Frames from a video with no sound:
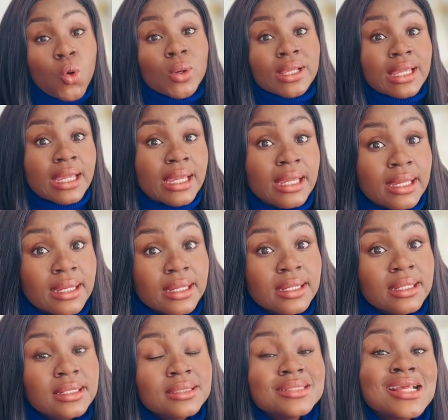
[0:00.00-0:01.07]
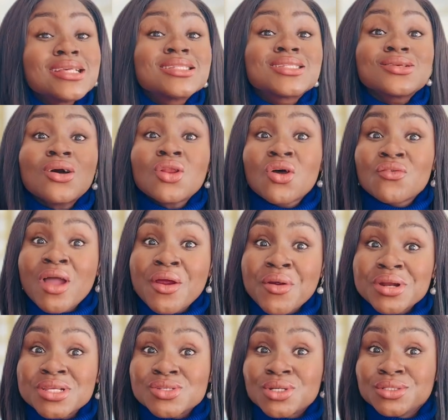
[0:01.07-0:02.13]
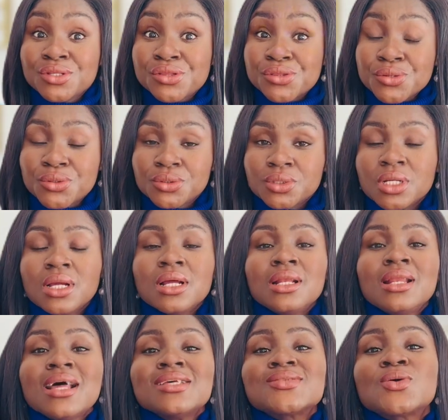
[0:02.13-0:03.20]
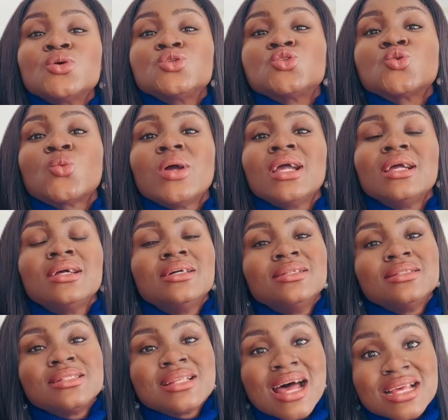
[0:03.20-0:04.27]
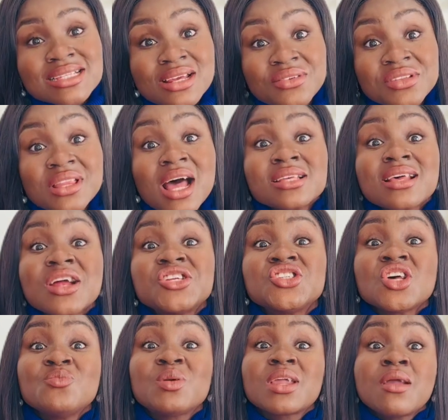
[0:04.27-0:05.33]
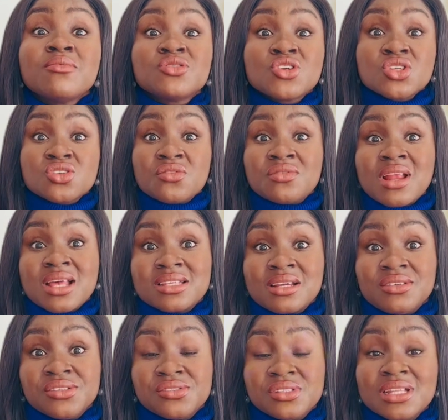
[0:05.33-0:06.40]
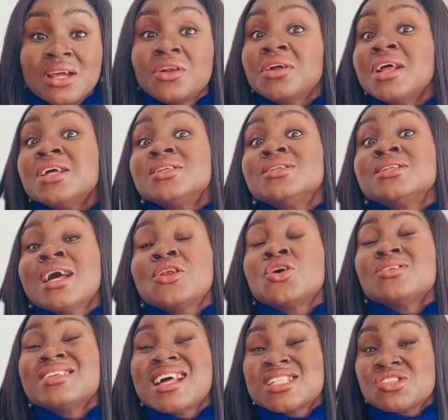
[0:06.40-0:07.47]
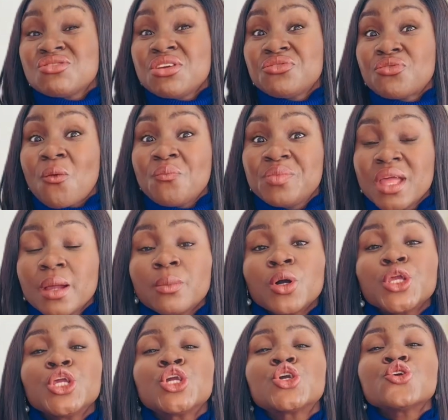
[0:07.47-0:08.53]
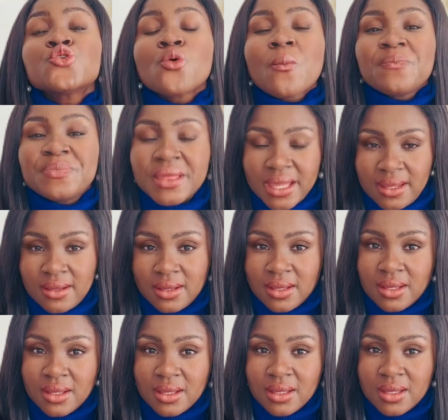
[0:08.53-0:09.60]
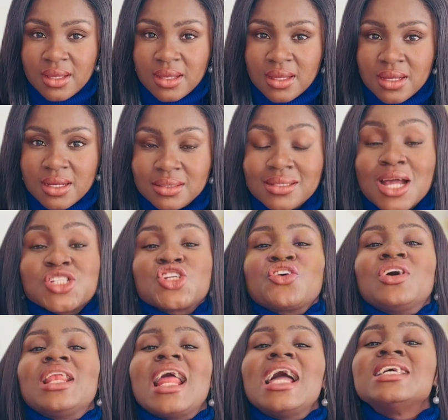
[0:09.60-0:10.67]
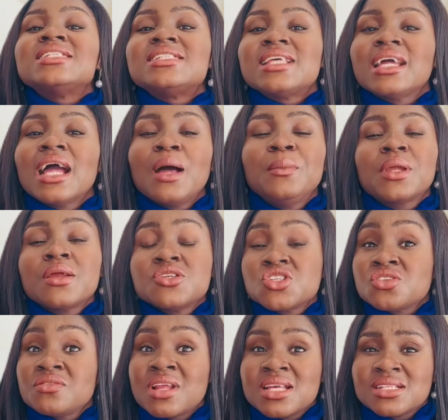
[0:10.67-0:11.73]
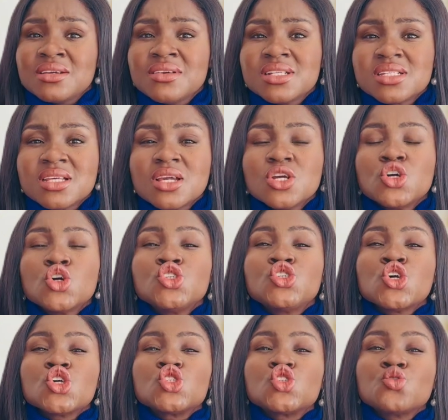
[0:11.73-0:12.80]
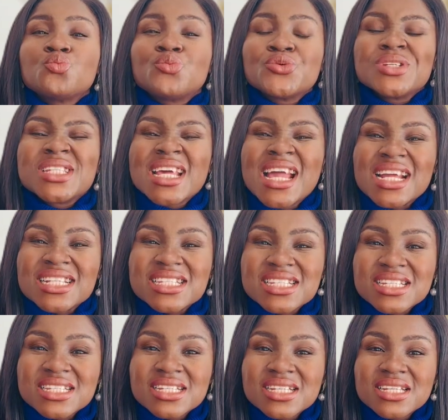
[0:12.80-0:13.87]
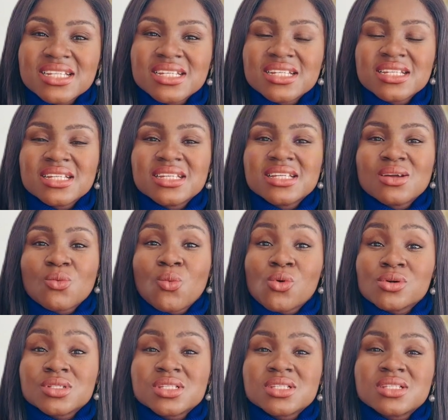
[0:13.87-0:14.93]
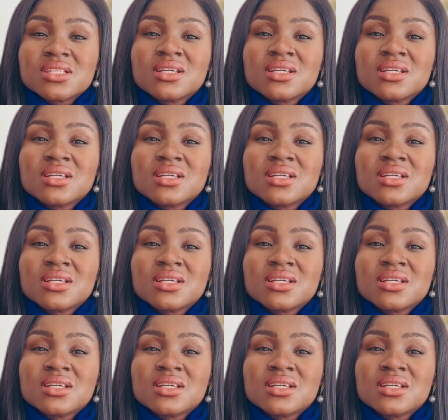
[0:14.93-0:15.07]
Okay, the son of Herod is on the throne. Let's go to where? Nazareth. That's how Jesus became Jesus of Nazareth. They're not necessarily from there, but he grew up there. Naturalized there and became Jesus of Nazareth. Just to protect what?